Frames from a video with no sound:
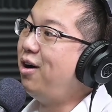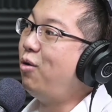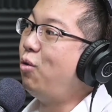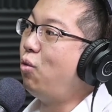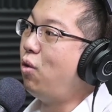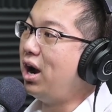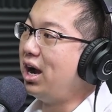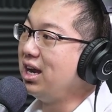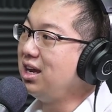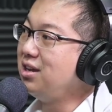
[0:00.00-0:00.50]

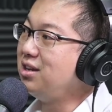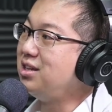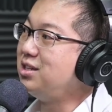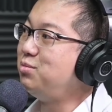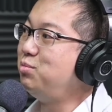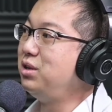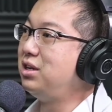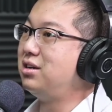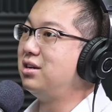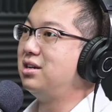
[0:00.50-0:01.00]
Why? It's
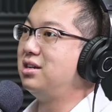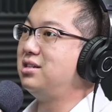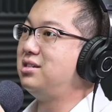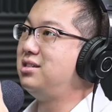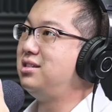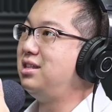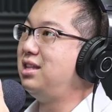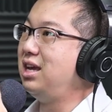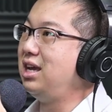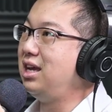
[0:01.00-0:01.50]

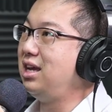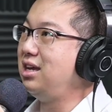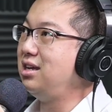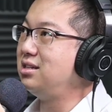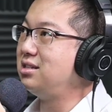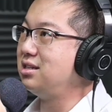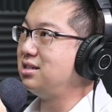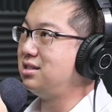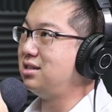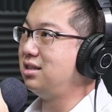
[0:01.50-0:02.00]
because there
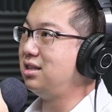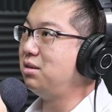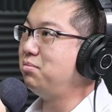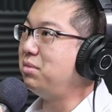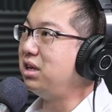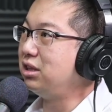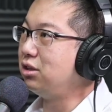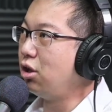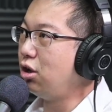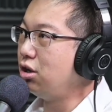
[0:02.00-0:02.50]
is a certain
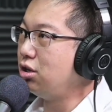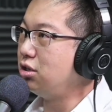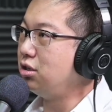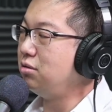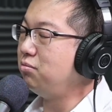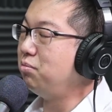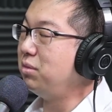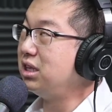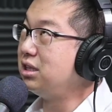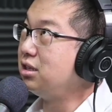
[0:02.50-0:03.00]

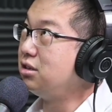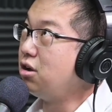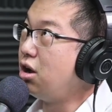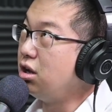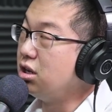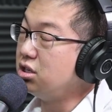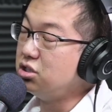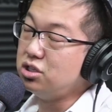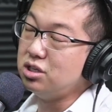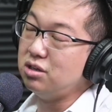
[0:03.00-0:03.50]

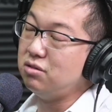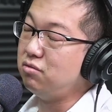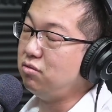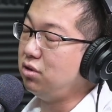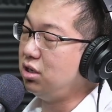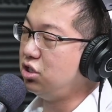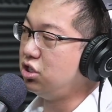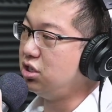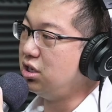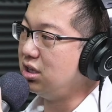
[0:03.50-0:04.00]
methodology in
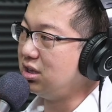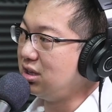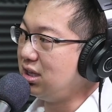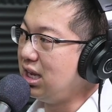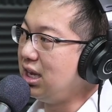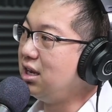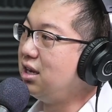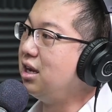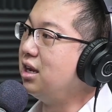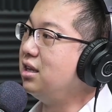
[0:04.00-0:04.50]
which they
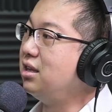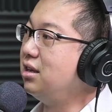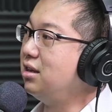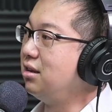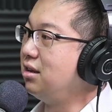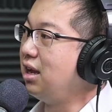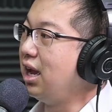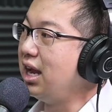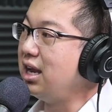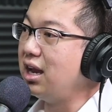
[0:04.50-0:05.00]
think, and
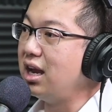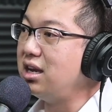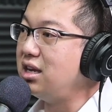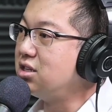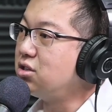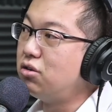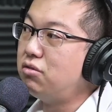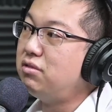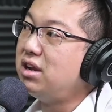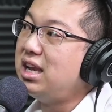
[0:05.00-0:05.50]

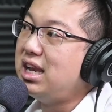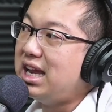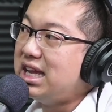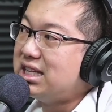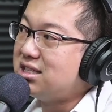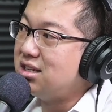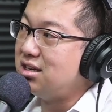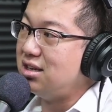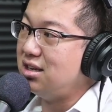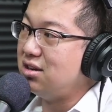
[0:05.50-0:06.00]
it's all
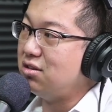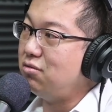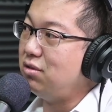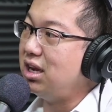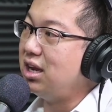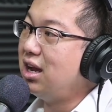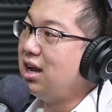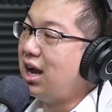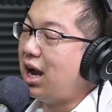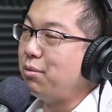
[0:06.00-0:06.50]
related in a
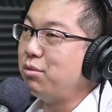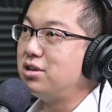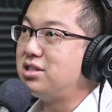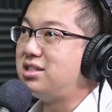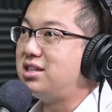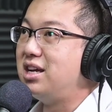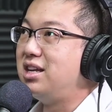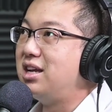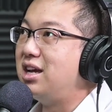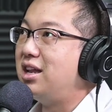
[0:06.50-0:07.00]
way. I'm not
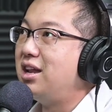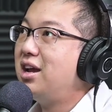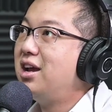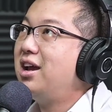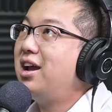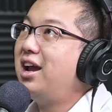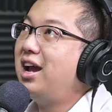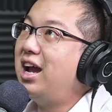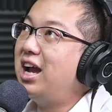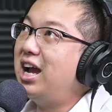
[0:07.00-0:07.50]
saying that
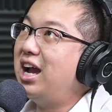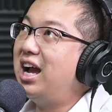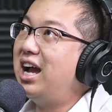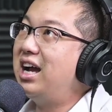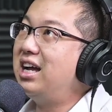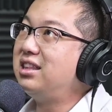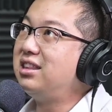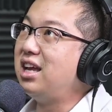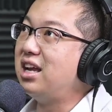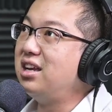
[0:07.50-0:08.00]

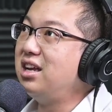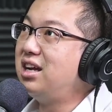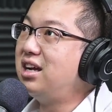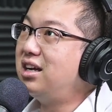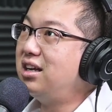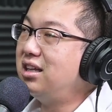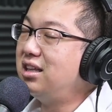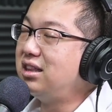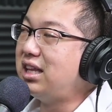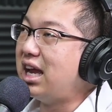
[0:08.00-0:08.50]
a
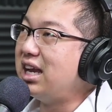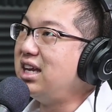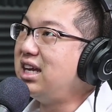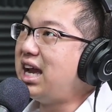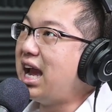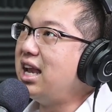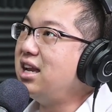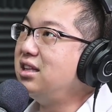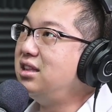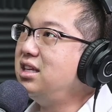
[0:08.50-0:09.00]

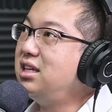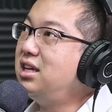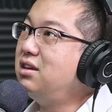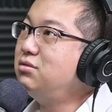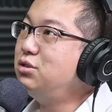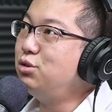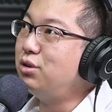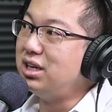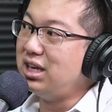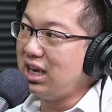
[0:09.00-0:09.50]
technicality
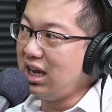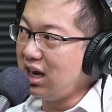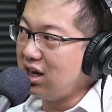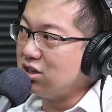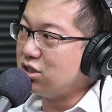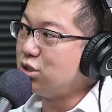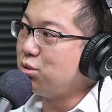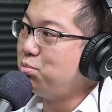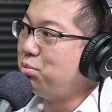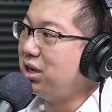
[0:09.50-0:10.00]
gives you an
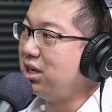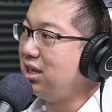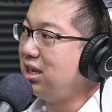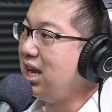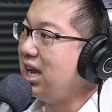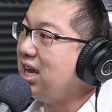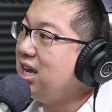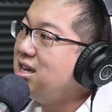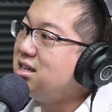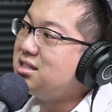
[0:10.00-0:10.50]
edge, but
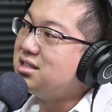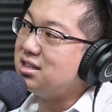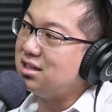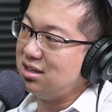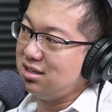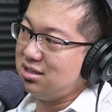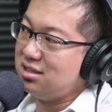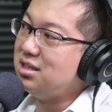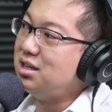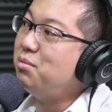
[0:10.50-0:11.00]
there is
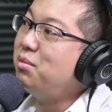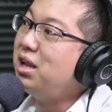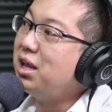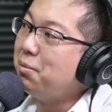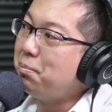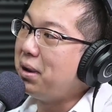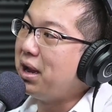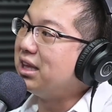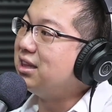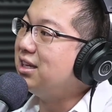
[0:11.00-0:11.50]
a similar
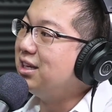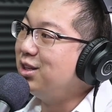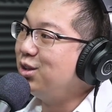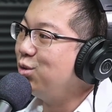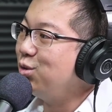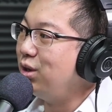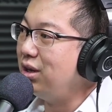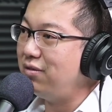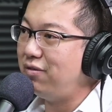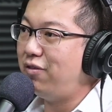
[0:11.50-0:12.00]
pattern
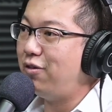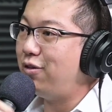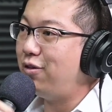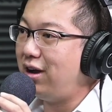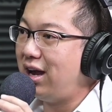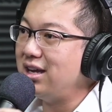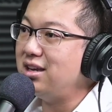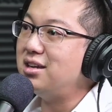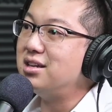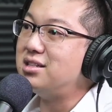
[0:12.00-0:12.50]
to it for
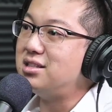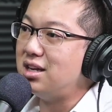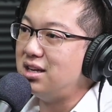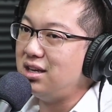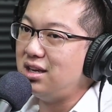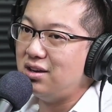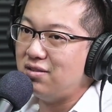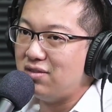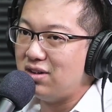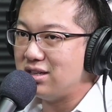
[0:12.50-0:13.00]

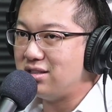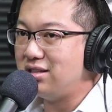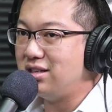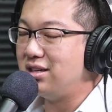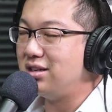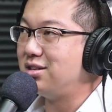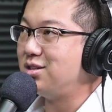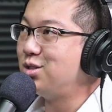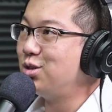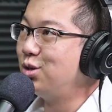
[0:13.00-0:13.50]
understanding
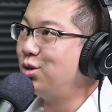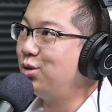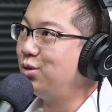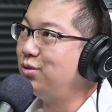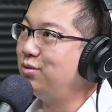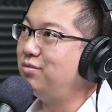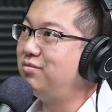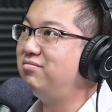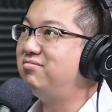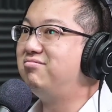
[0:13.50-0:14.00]
investing. So,
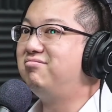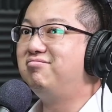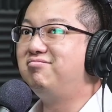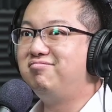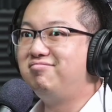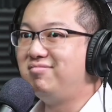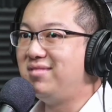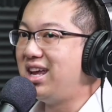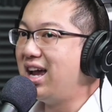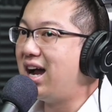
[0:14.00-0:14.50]

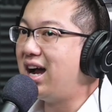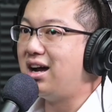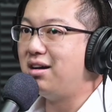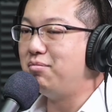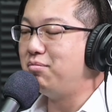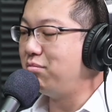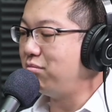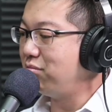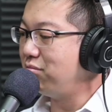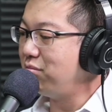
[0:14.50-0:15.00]
yeah,
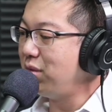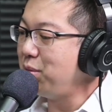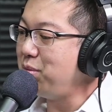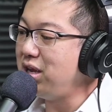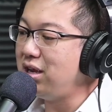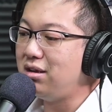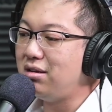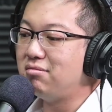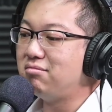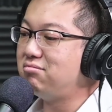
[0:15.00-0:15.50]

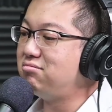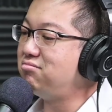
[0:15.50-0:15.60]
maybe